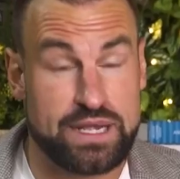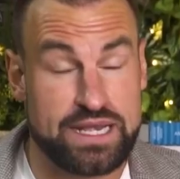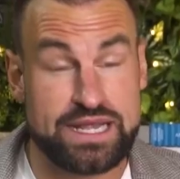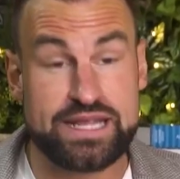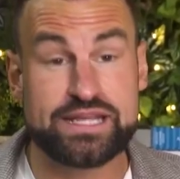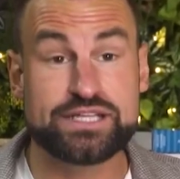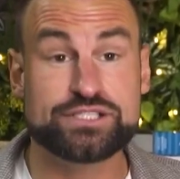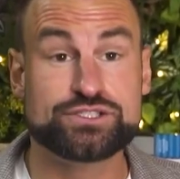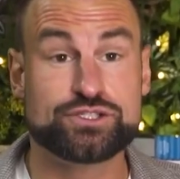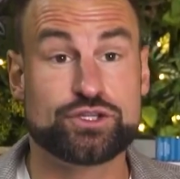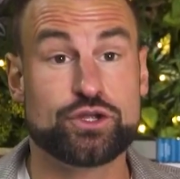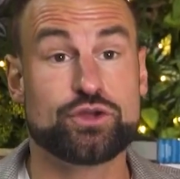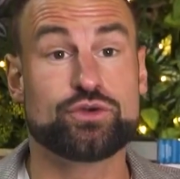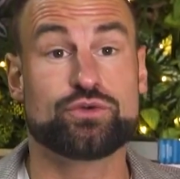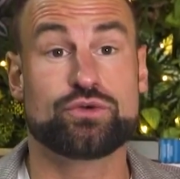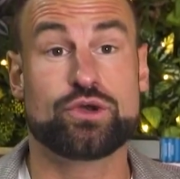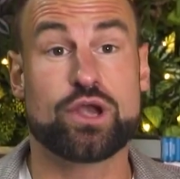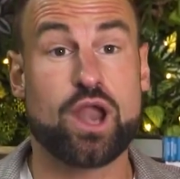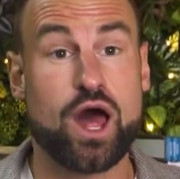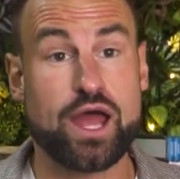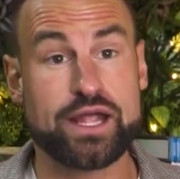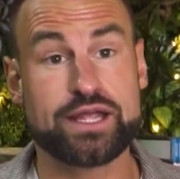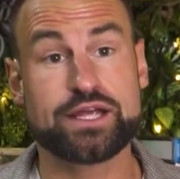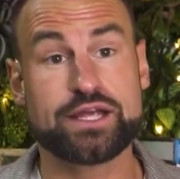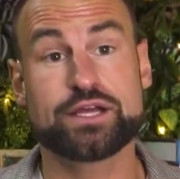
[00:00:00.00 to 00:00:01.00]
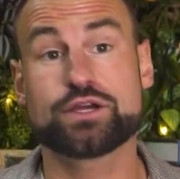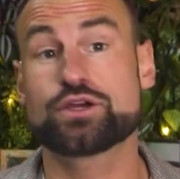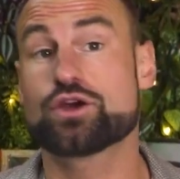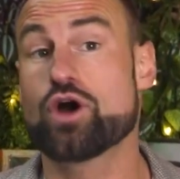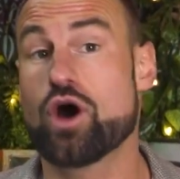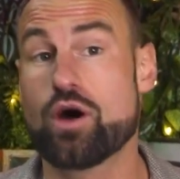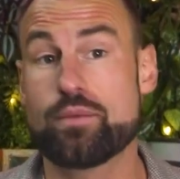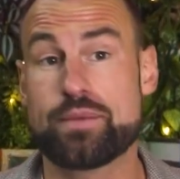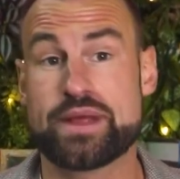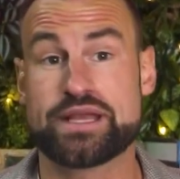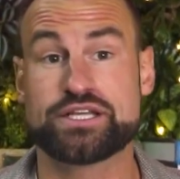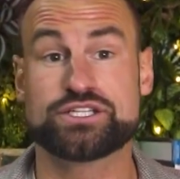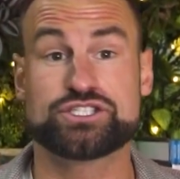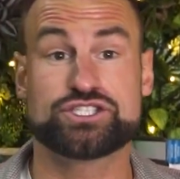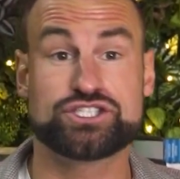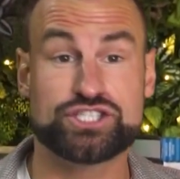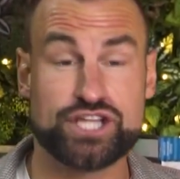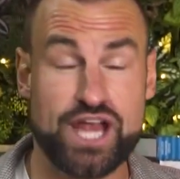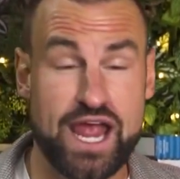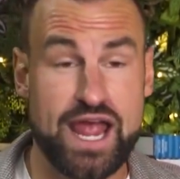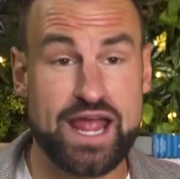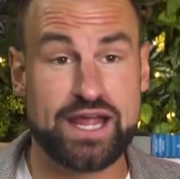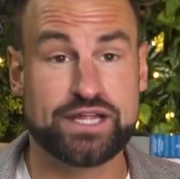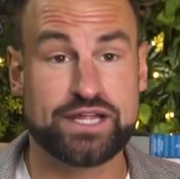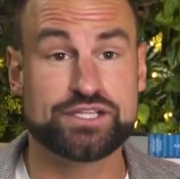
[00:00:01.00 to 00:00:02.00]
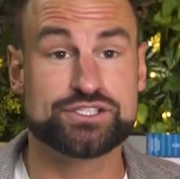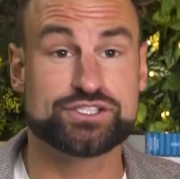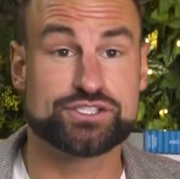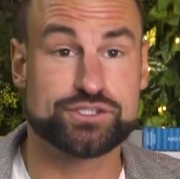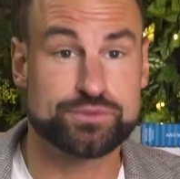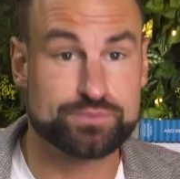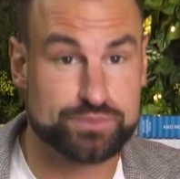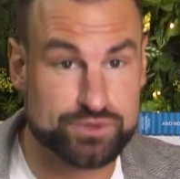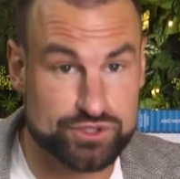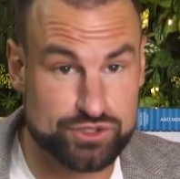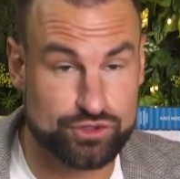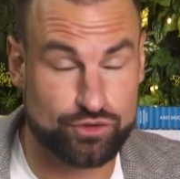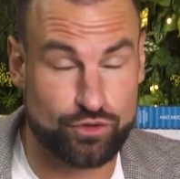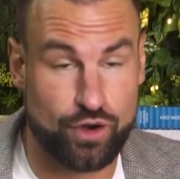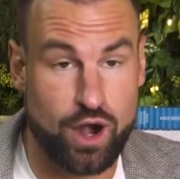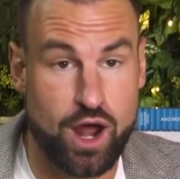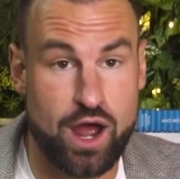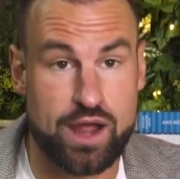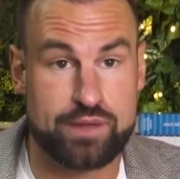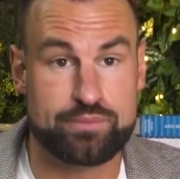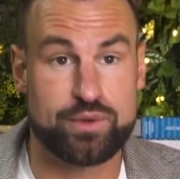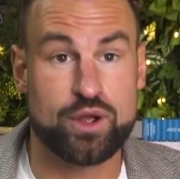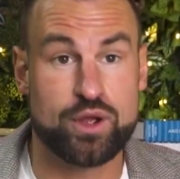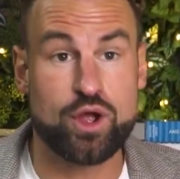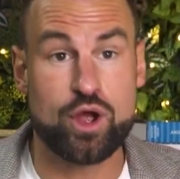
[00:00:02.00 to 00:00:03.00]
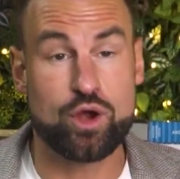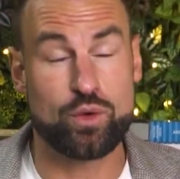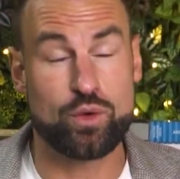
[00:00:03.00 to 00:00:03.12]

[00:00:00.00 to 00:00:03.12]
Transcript: please do like, comment, share and subscribe.